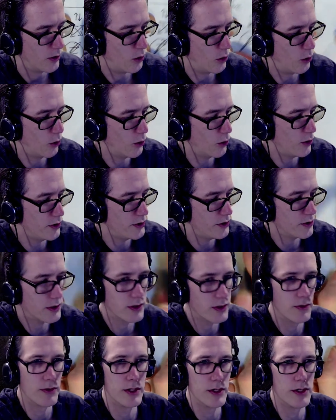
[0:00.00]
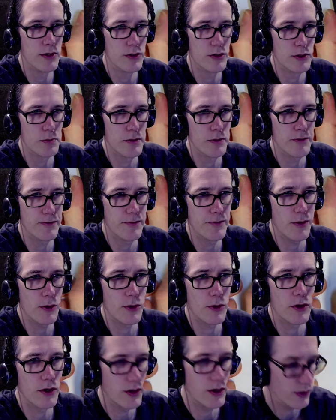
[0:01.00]
Or you can reduce
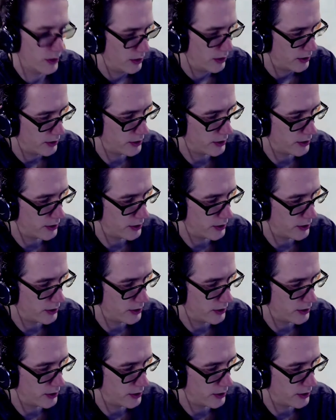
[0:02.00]
before